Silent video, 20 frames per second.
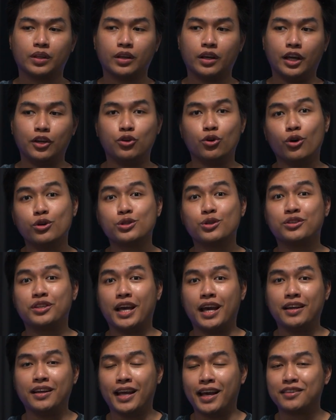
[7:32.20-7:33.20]
And you also
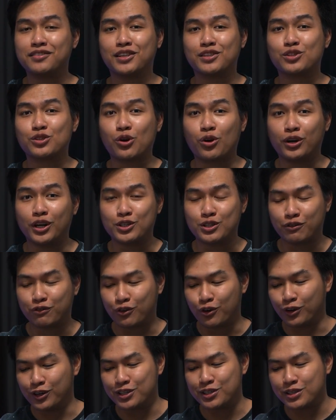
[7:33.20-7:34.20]
gain extra storage, of
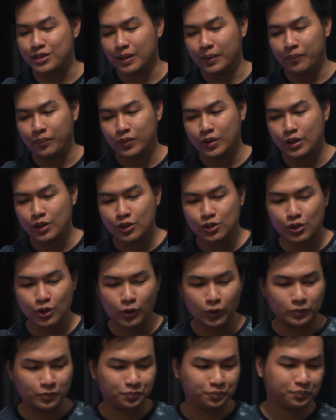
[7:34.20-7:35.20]
course.
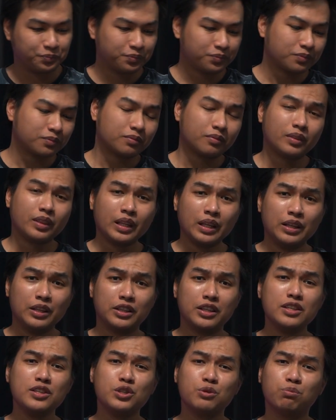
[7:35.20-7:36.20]
So
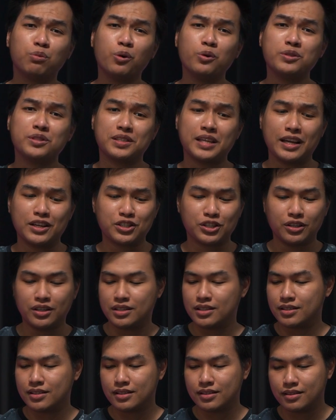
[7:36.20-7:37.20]
this BoostStation
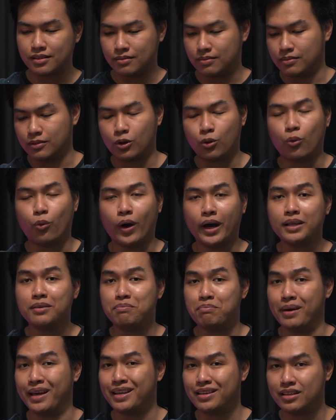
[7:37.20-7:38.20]
is
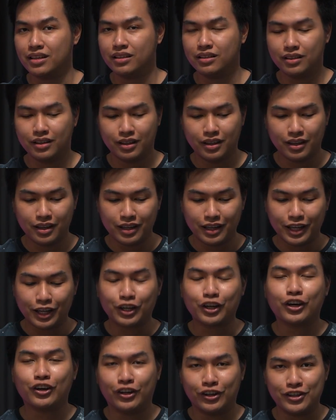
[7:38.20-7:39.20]
quite big
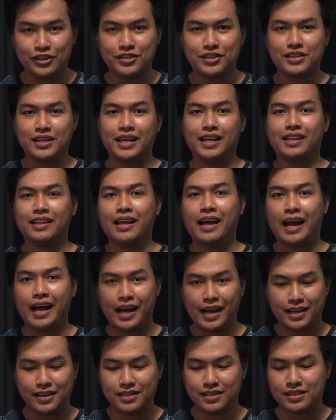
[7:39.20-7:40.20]
because it
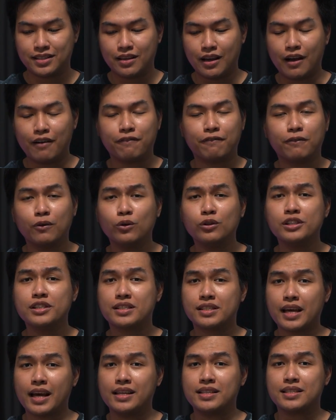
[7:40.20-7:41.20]
has a
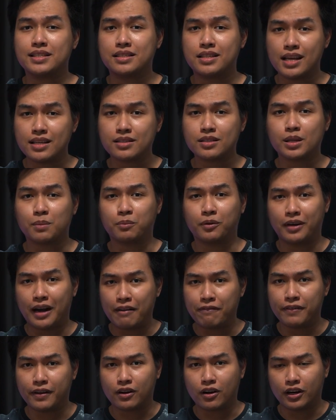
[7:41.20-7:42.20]
full-size desktop
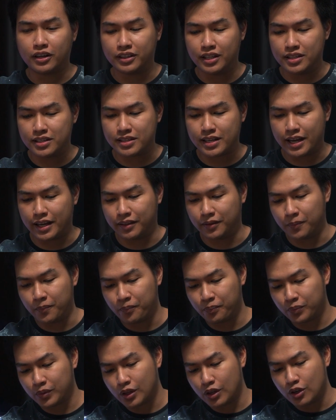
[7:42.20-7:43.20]
graphic card inside.
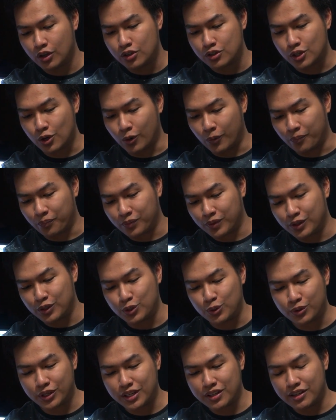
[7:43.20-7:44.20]
So
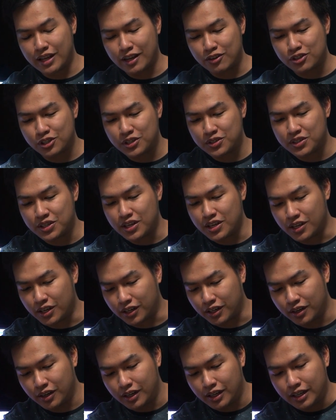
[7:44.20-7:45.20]
you can actually see
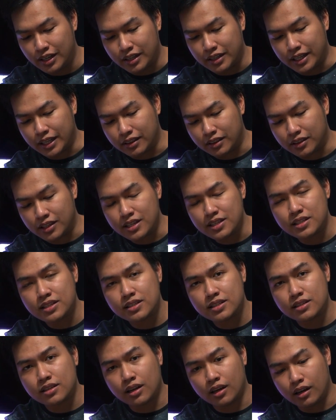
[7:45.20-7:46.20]
here that
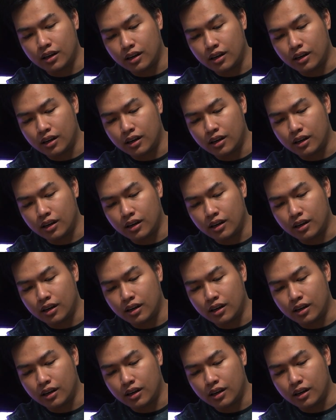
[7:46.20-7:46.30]
this